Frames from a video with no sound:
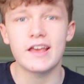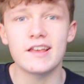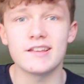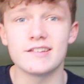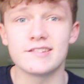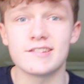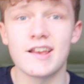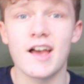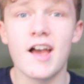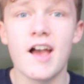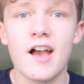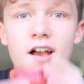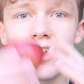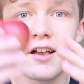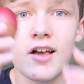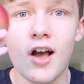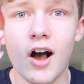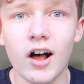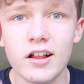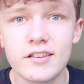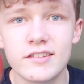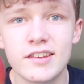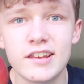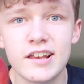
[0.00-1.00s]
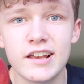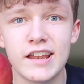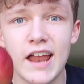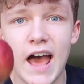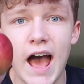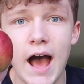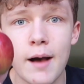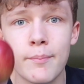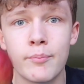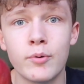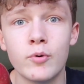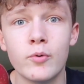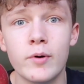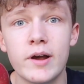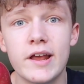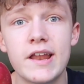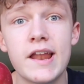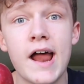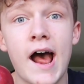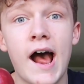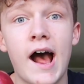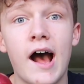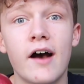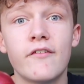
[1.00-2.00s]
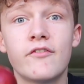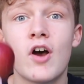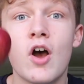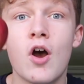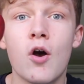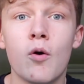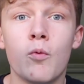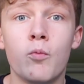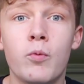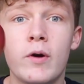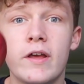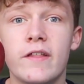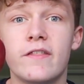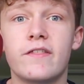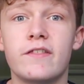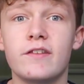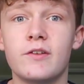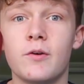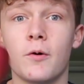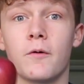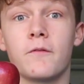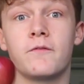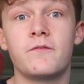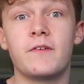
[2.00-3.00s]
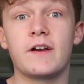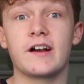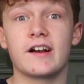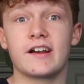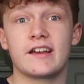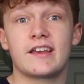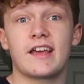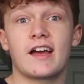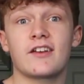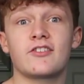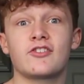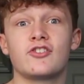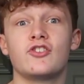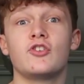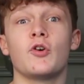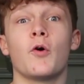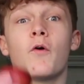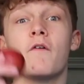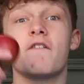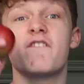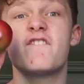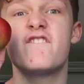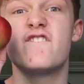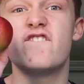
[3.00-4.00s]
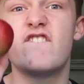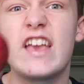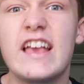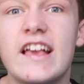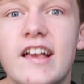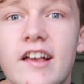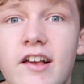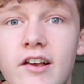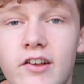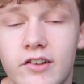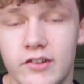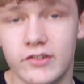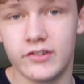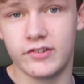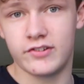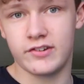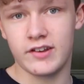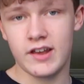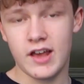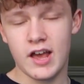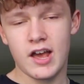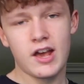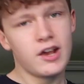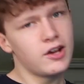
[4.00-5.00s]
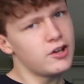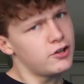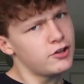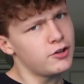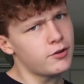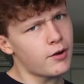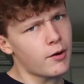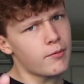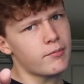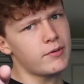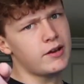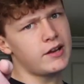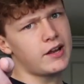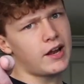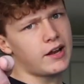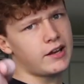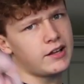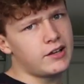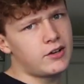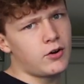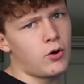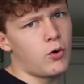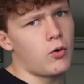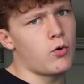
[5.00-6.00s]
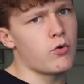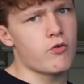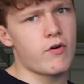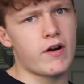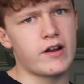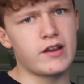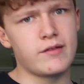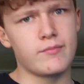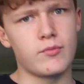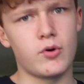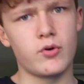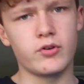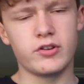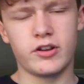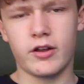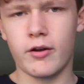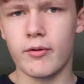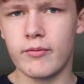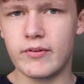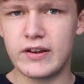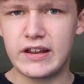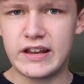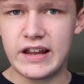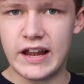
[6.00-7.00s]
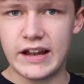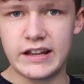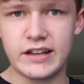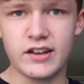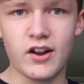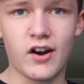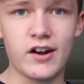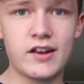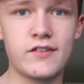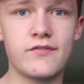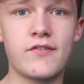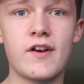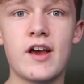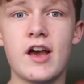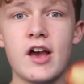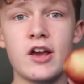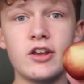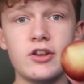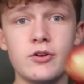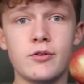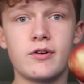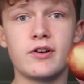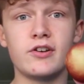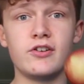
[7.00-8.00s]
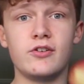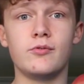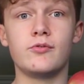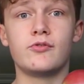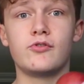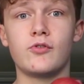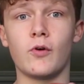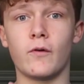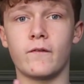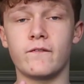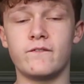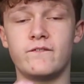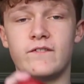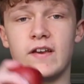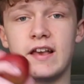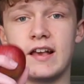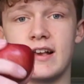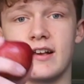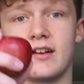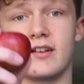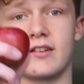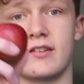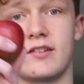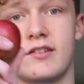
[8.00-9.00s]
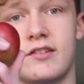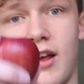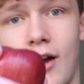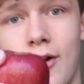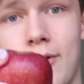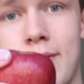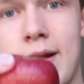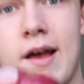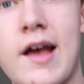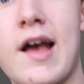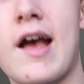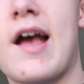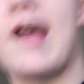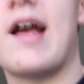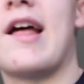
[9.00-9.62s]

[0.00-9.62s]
is cutting an apple in half with your finger. Yes, your fingers. You don't need any core anymore, you don't need any knife, you can use your fingers. So,